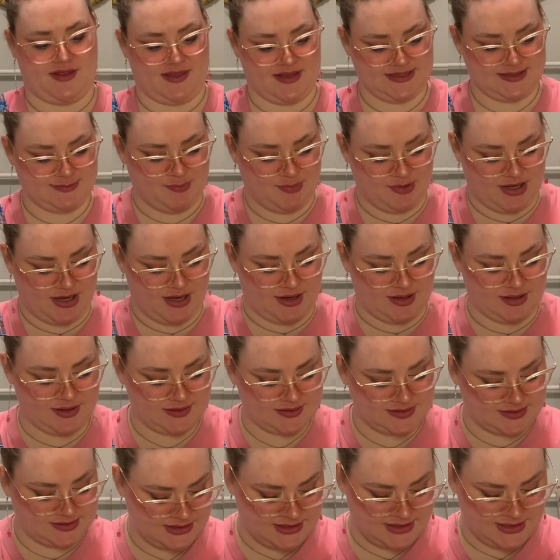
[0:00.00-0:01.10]
this
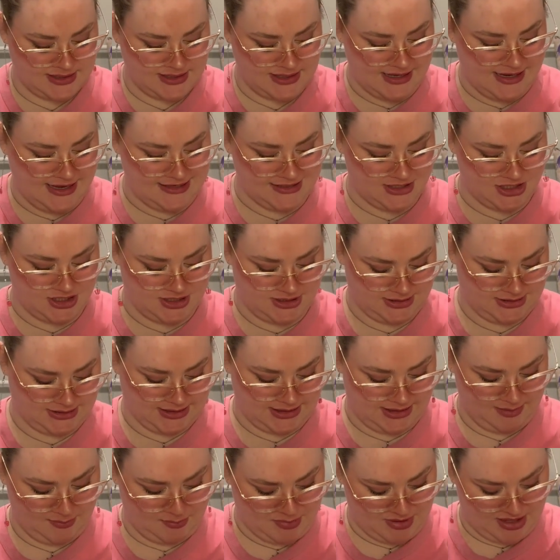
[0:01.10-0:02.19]
box and she's
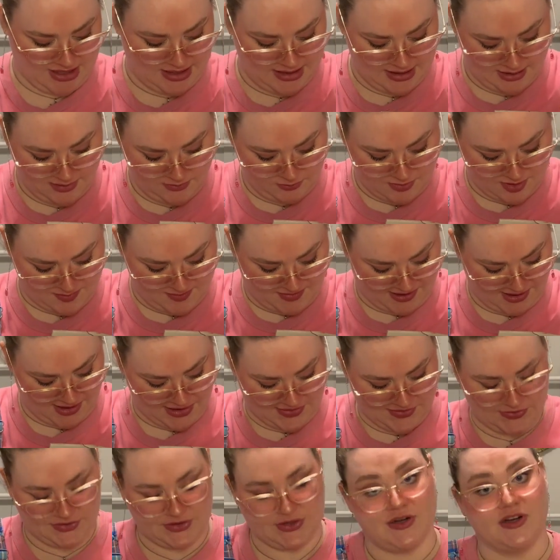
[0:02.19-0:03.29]
gonna be with my
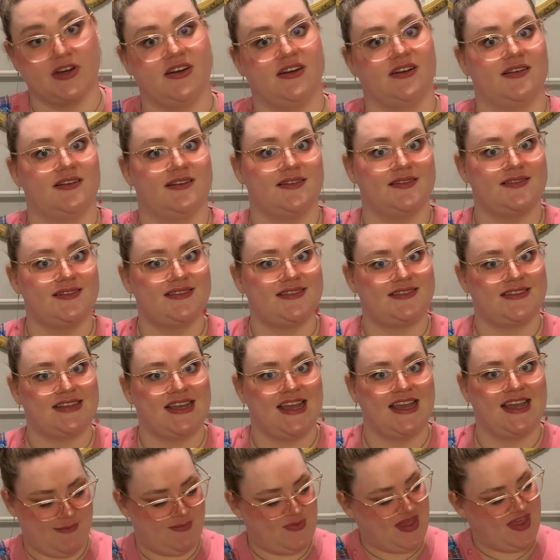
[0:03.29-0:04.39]
other girls
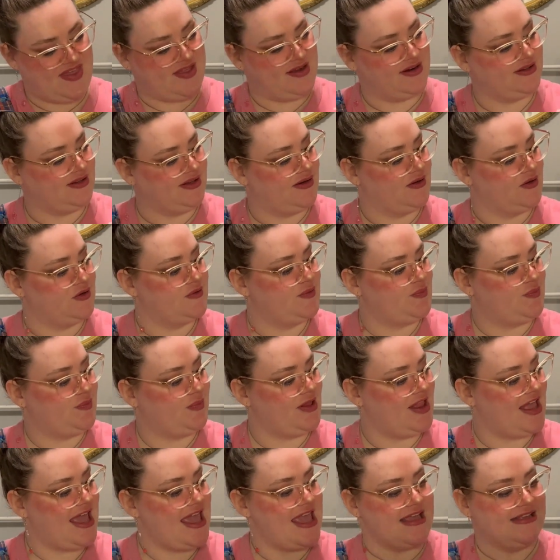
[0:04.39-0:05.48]
in their little
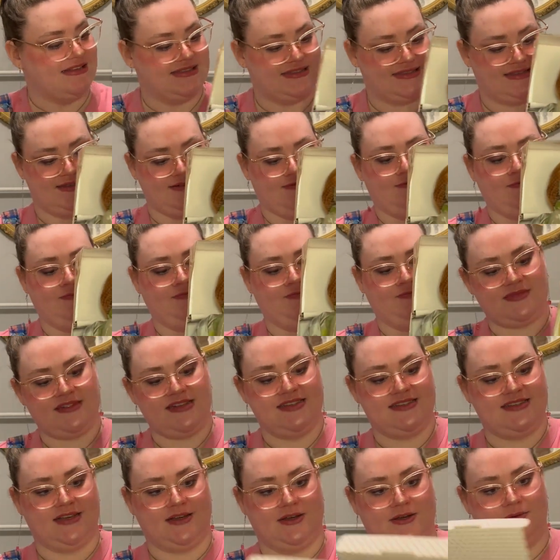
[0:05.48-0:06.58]
place.
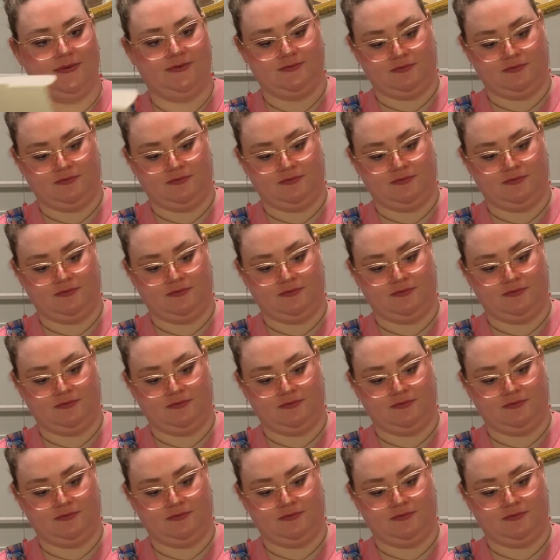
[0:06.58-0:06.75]
So